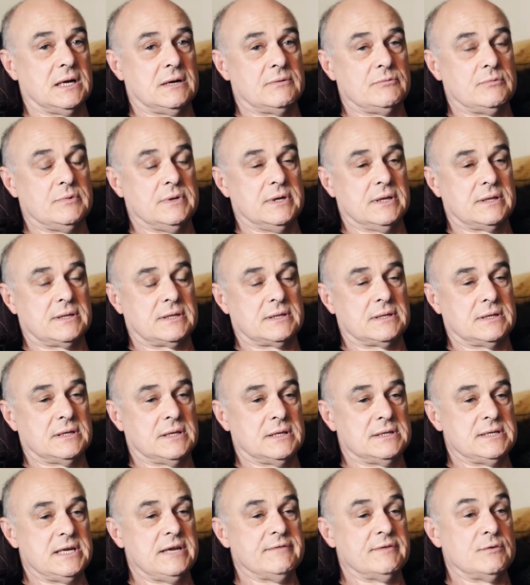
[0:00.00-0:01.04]
with
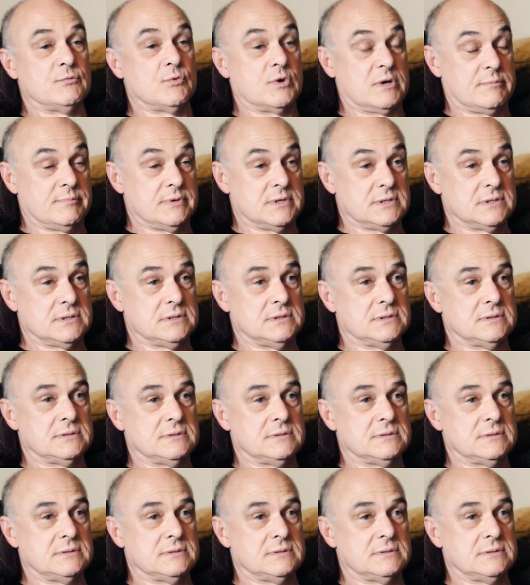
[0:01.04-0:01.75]
David Warburton,